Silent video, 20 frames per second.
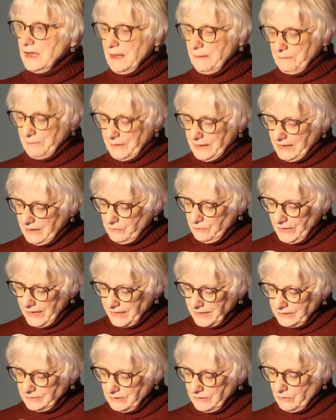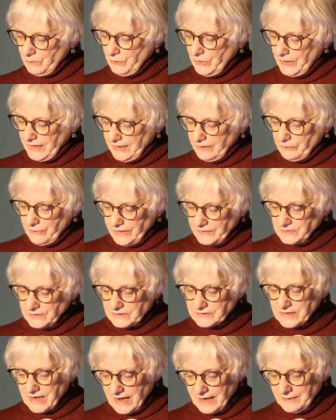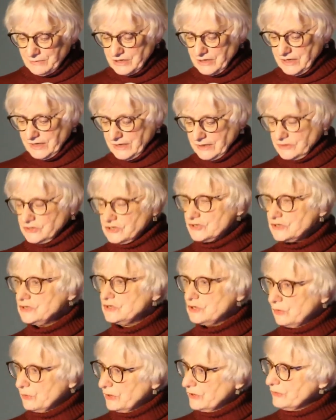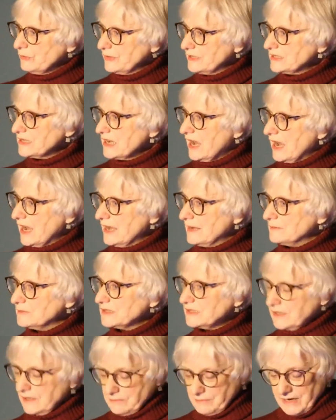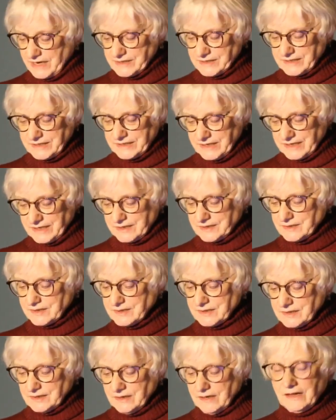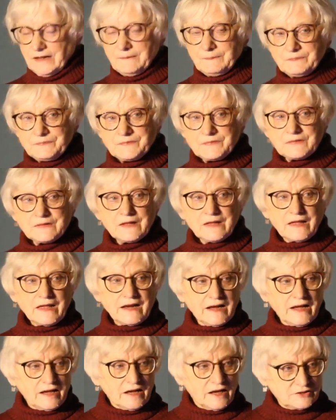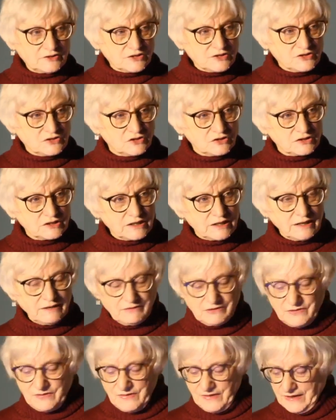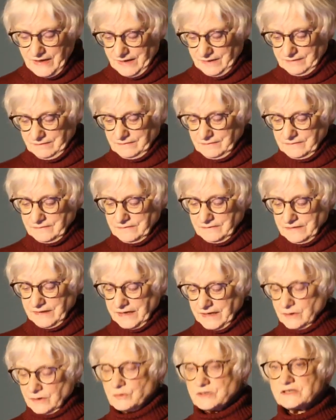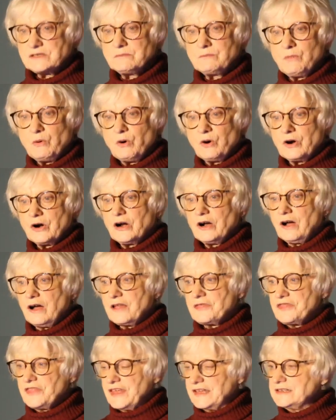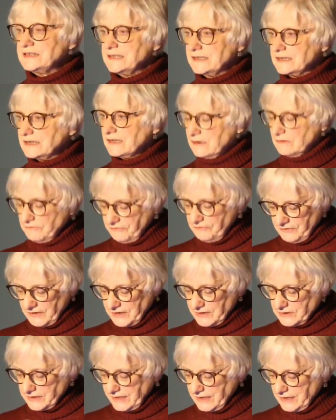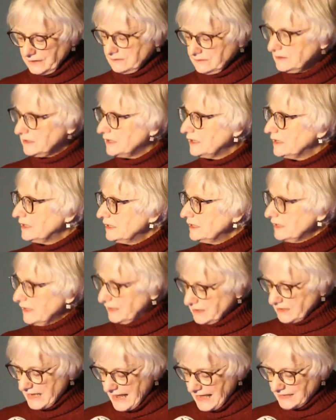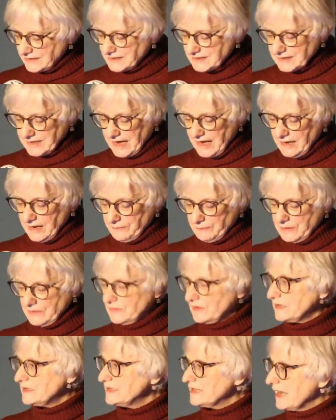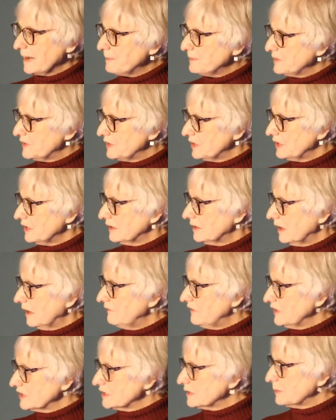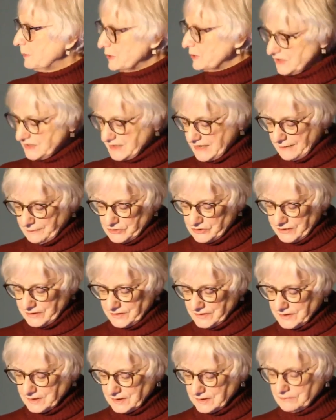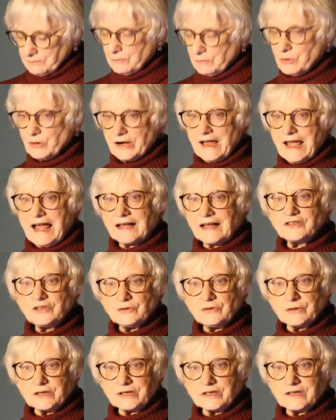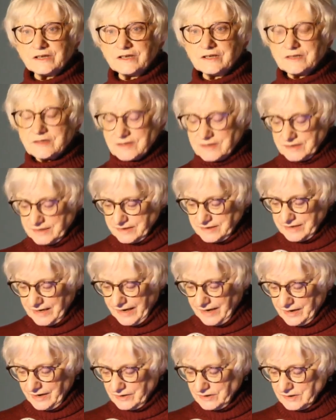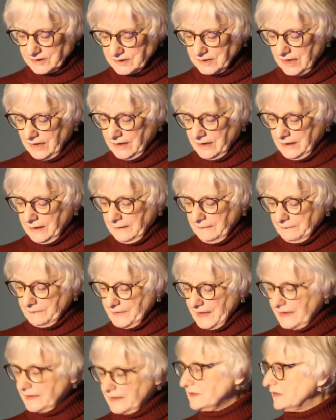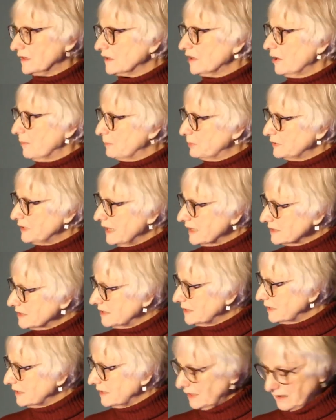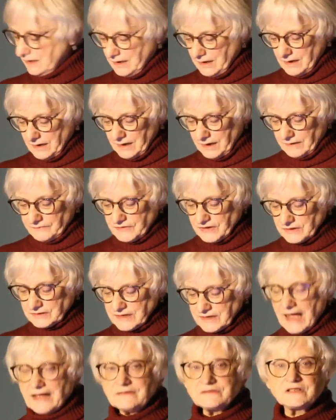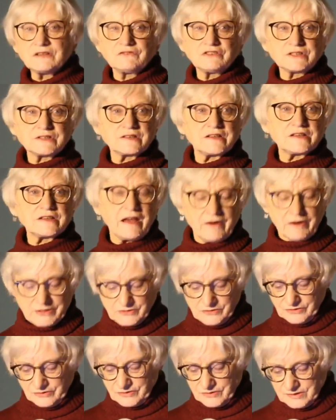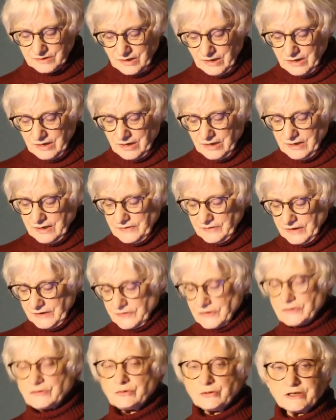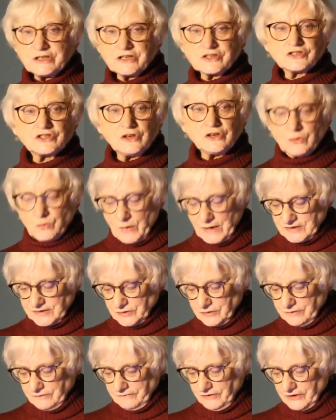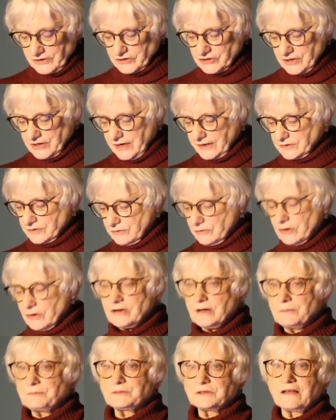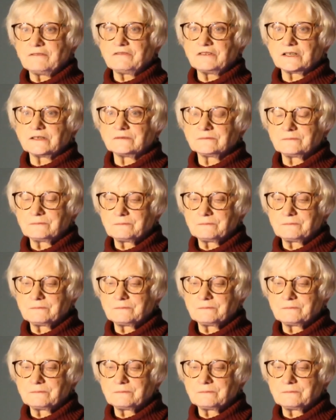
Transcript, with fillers: But I read, when I read The Diamond Hitch two or three times in my teens, and I understood even then that it was more authentic in feeling in landscape, in the depth of its perceptions, more accurate in its details, and in the complexity of the lives of its characters than the traditional Western fiction I'd grown up loving.